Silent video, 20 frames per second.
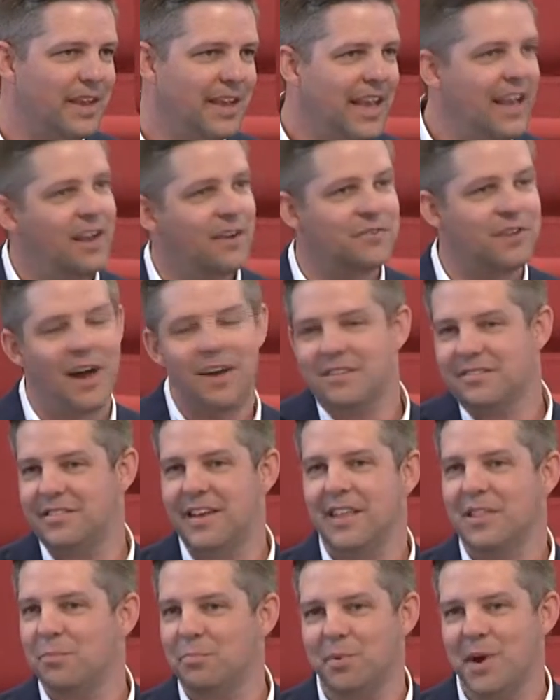He goes on to
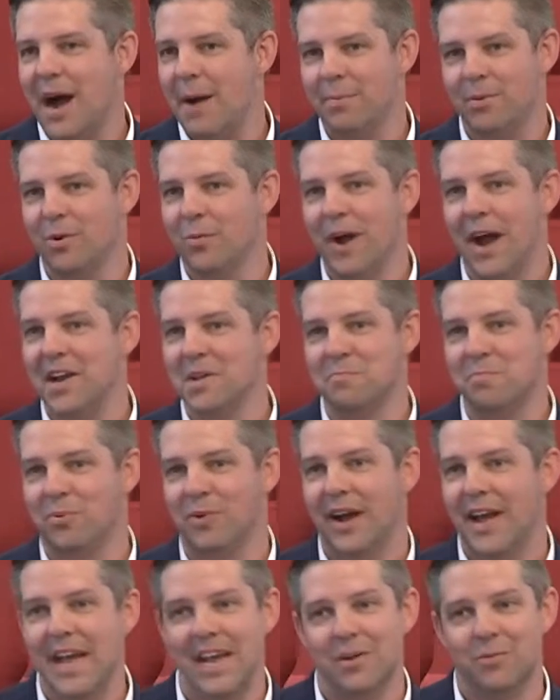say the proper way to
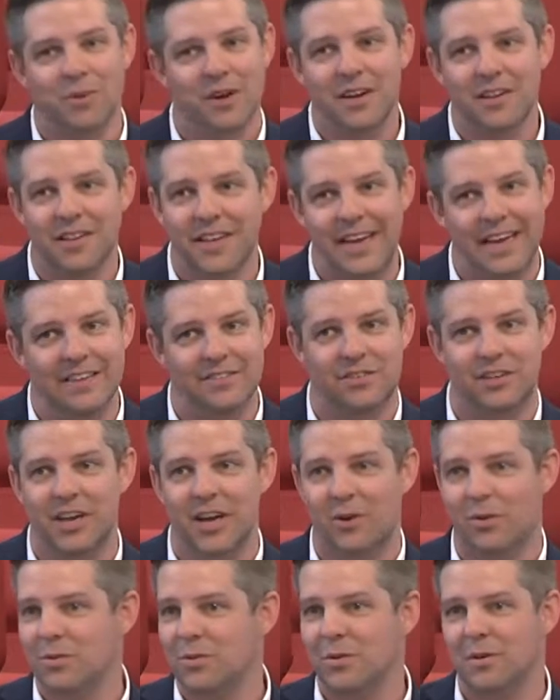pray really is to
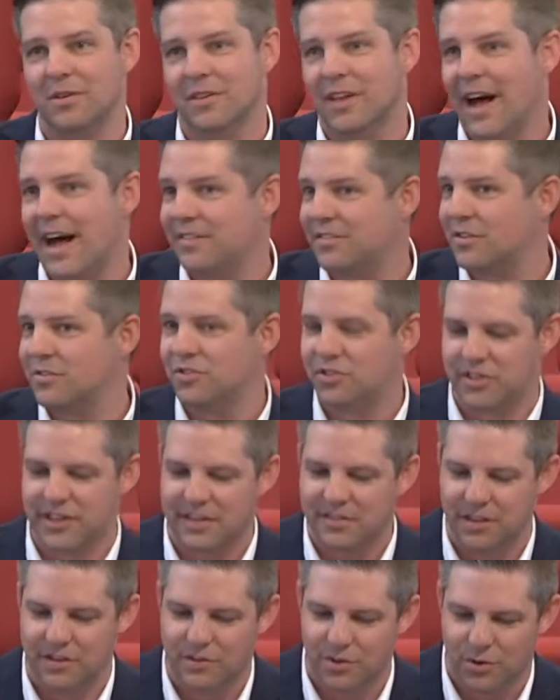go into a closet and
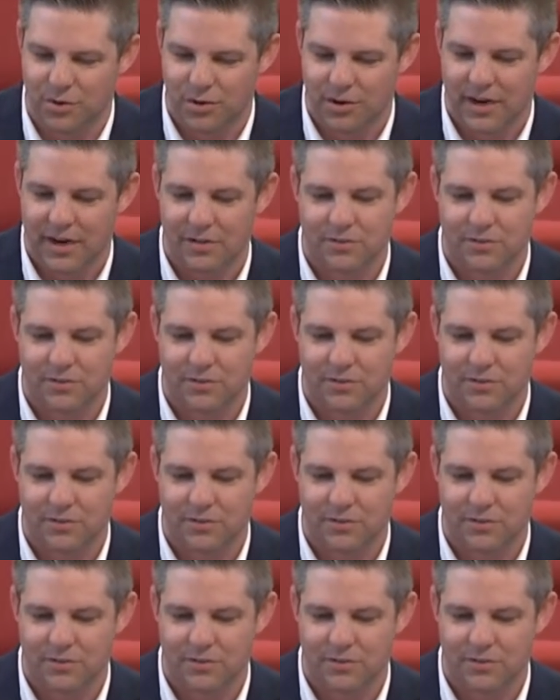shut the door.